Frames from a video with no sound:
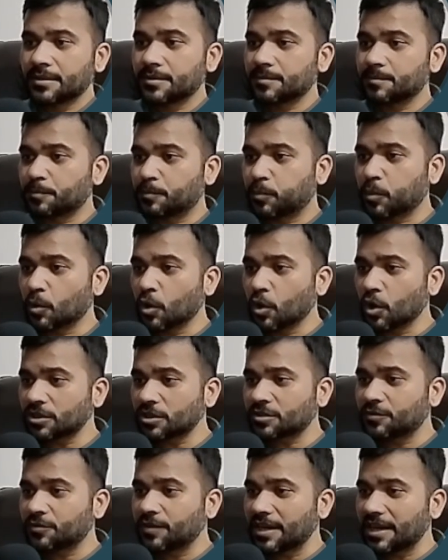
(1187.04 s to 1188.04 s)
Both
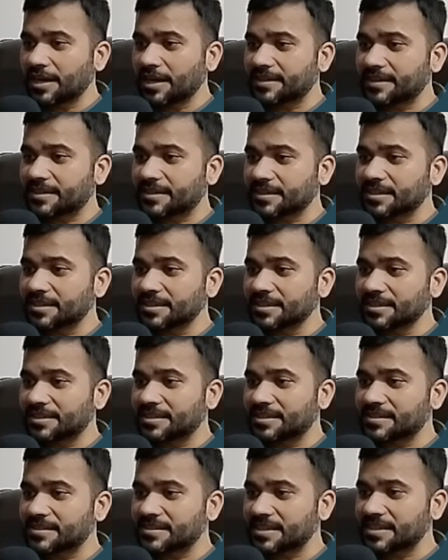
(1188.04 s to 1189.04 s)
will return the
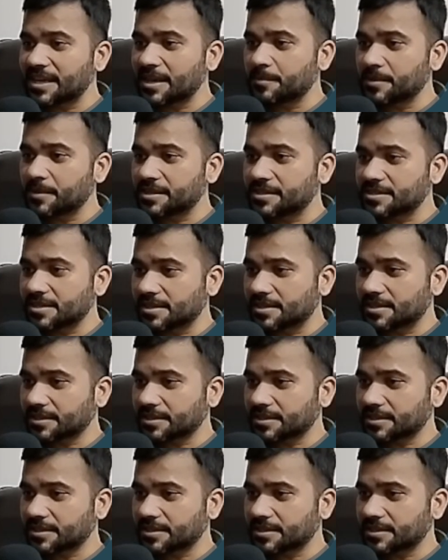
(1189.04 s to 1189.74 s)
same result.